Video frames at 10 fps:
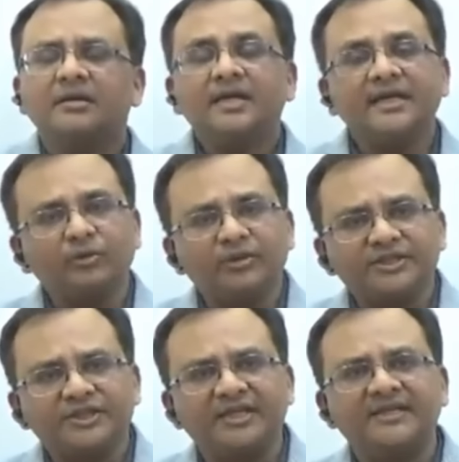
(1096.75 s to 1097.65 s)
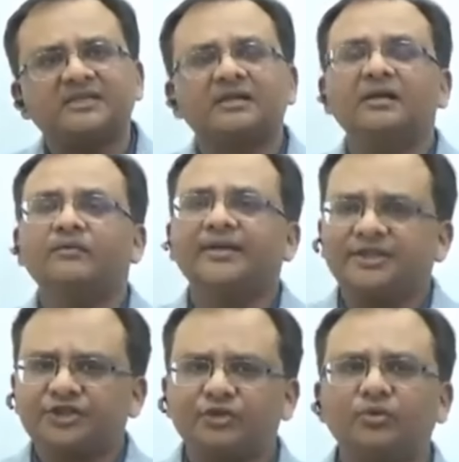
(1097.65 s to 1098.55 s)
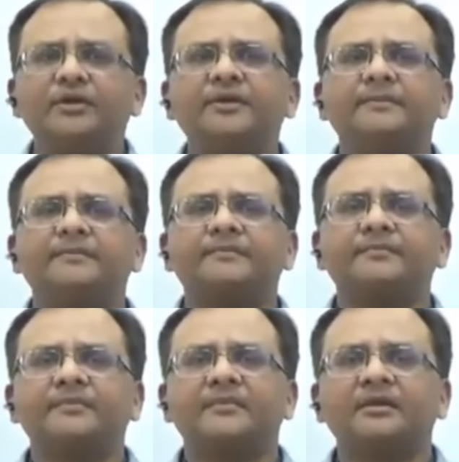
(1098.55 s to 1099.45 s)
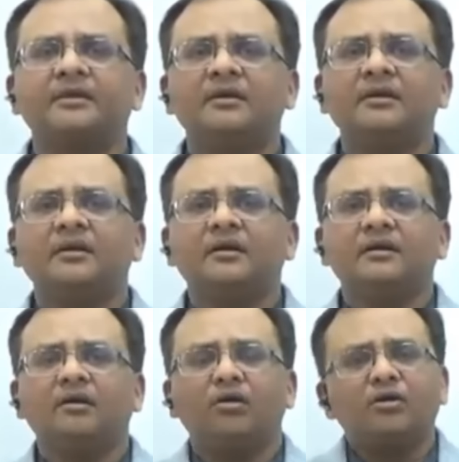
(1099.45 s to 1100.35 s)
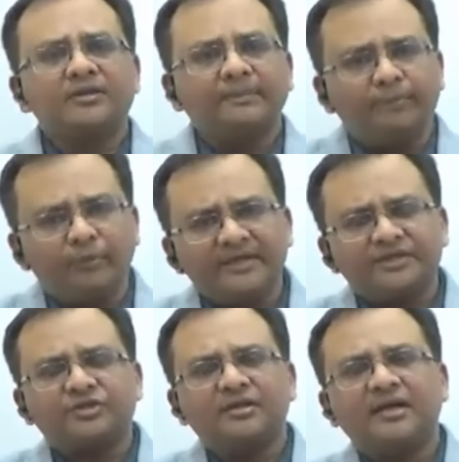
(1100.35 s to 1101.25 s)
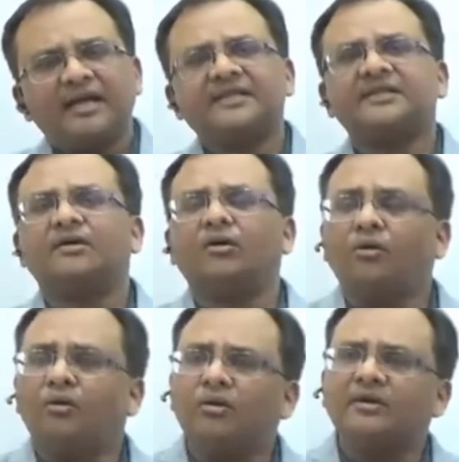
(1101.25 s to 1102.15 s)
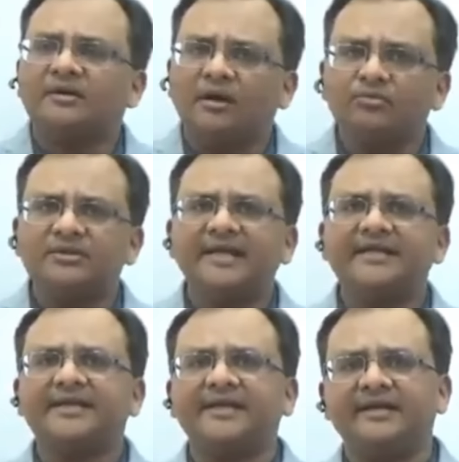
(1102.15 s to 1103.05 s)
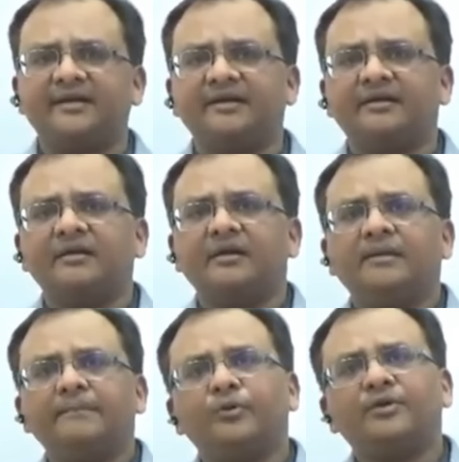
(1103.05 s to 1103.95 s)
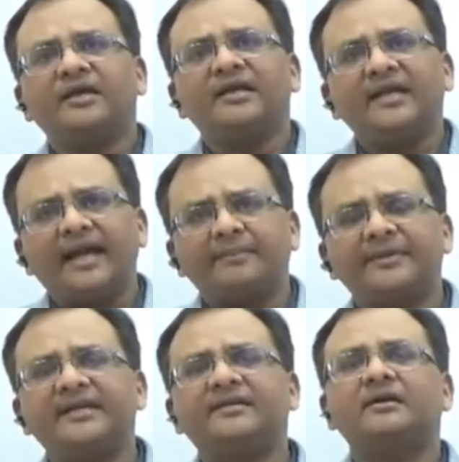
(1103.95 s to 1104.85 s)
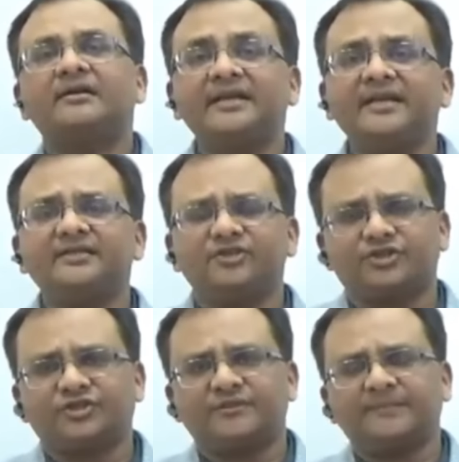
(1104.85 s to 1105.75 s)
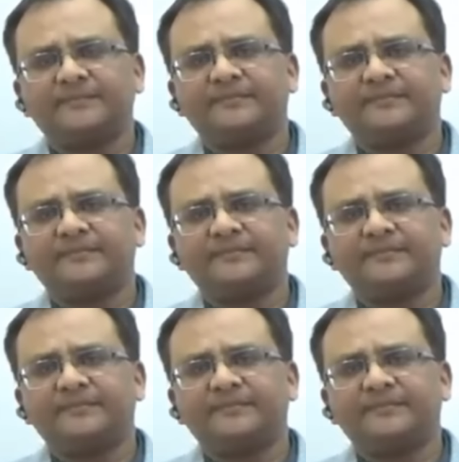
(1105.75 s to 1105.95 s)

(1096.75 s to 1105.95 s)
Heroic tales were retold, or the poet, as an all-round entertainer, put elaborate riddles